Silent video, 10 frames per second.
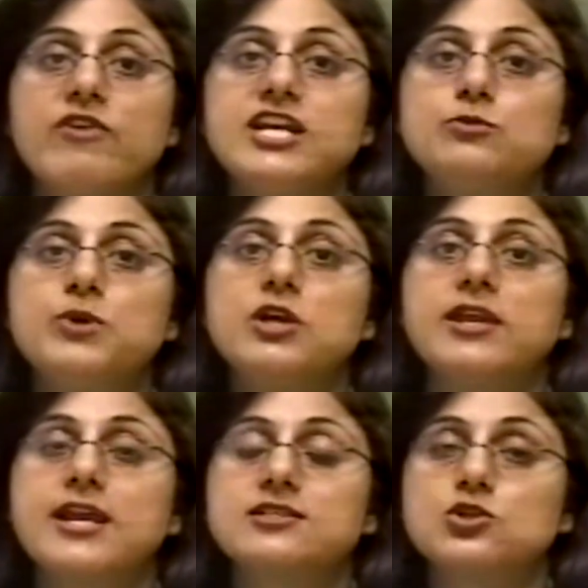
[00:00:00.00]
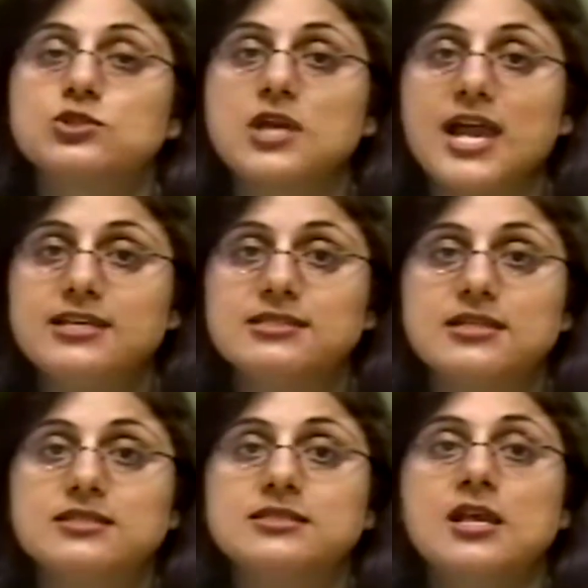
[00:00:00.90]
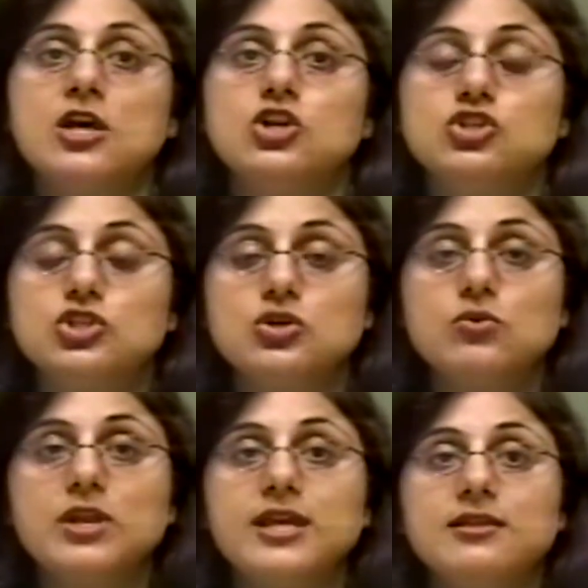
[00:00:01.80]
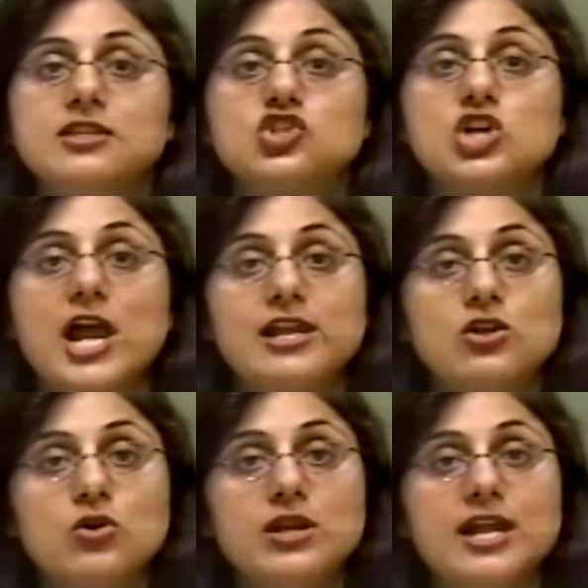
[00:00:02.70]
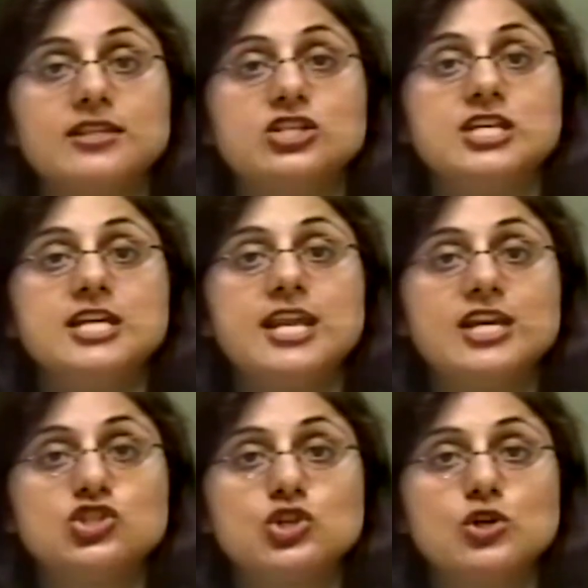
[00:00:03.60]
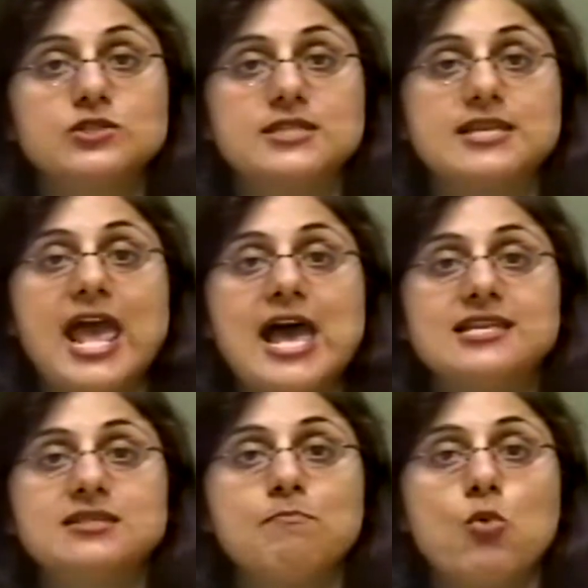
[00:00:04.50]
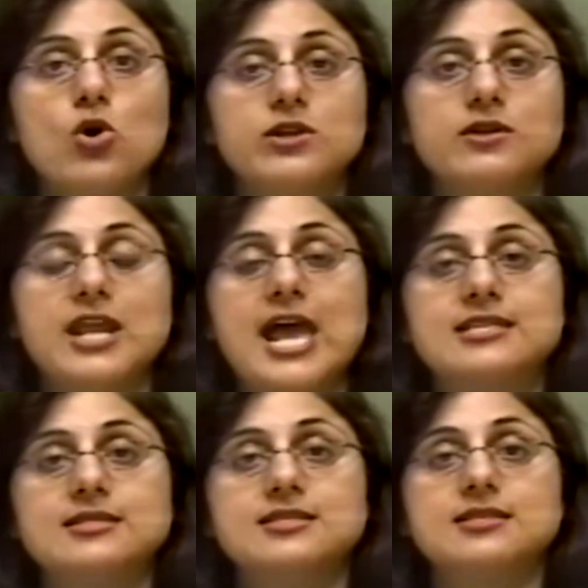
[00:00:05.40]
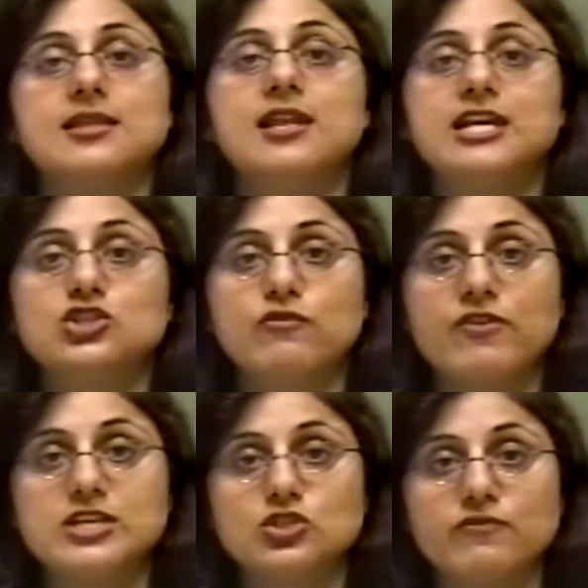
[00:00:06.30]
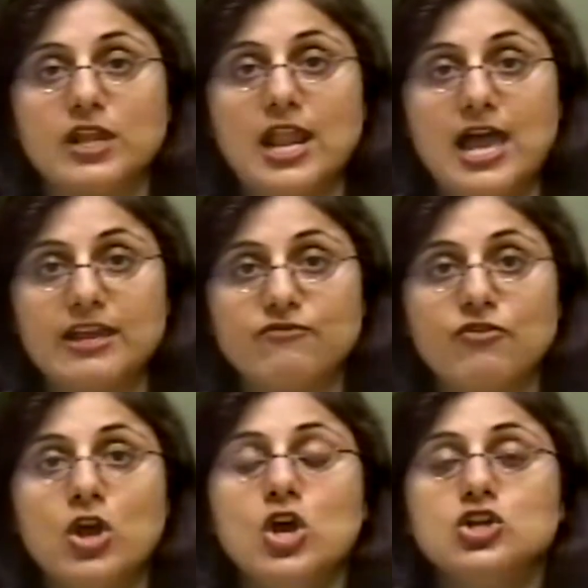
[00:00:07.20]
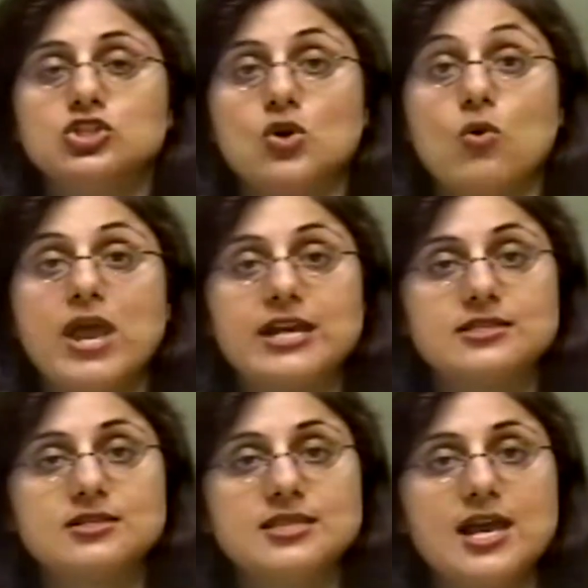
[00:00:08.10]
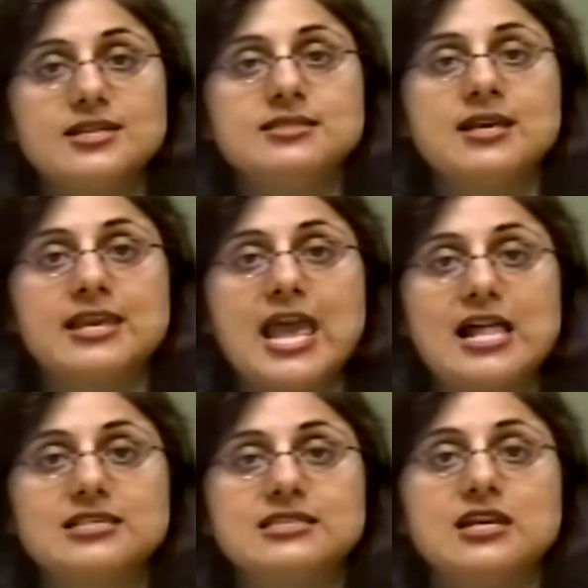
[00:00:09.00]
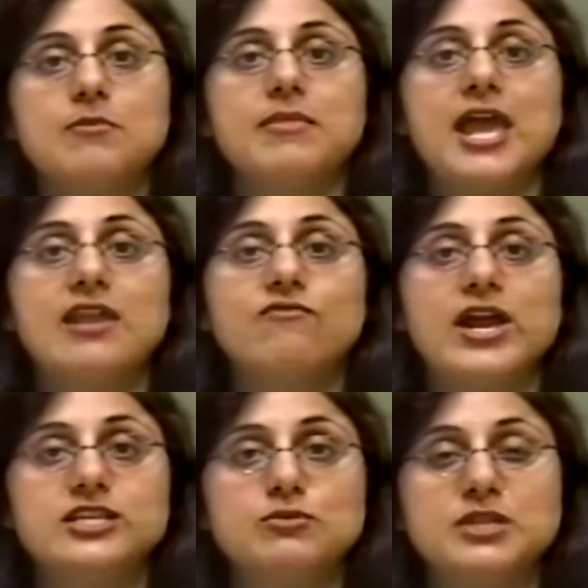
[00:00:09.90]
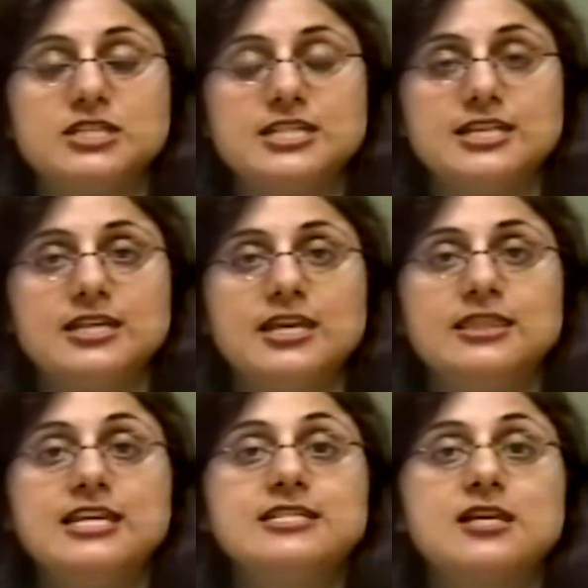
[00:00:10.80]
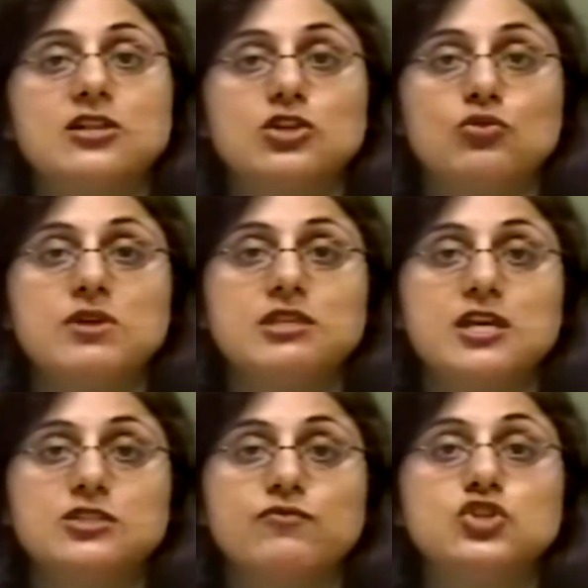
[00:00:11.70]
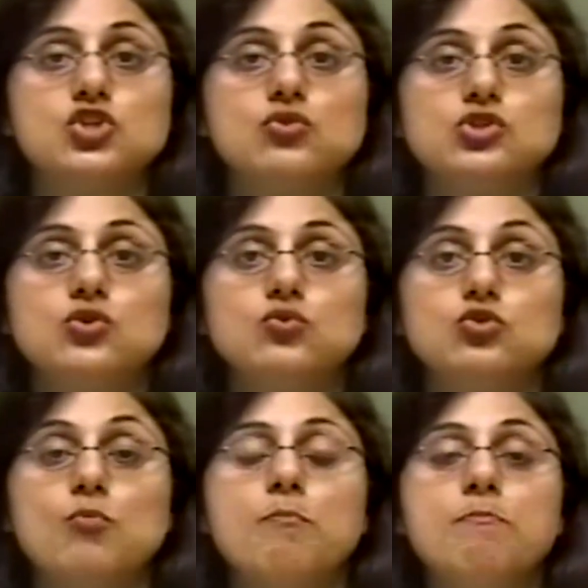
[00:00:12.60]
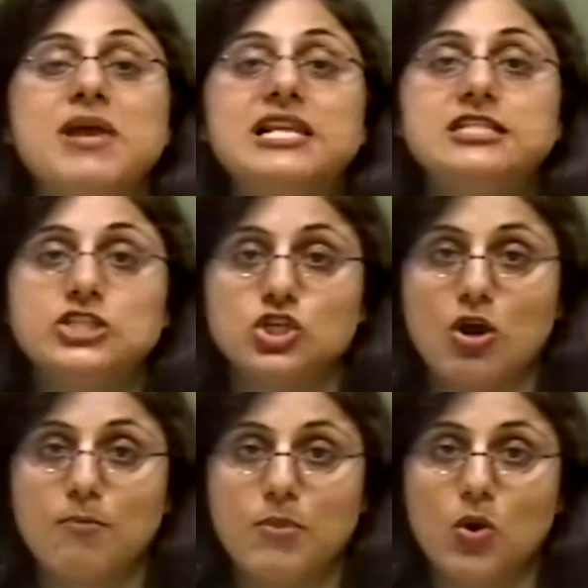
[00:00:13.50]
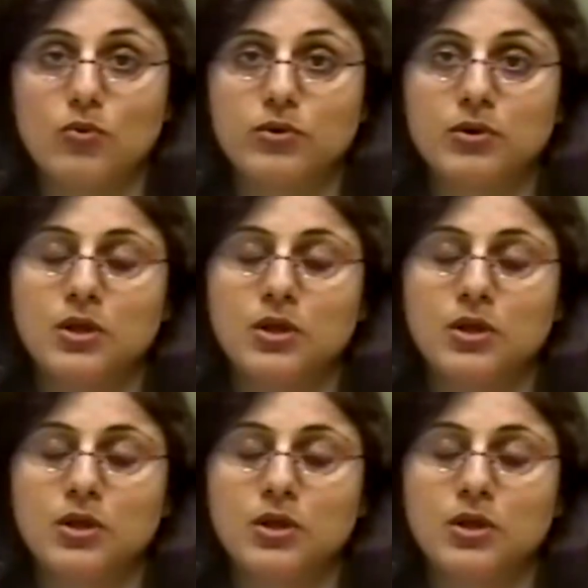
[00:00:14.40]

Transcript: weight-bearing exercises during the childhood and the teenage years is as important as it is in the later phase of the life. So exercise, calcium, and vitamin D. These are the 3 things which you do to build your bone.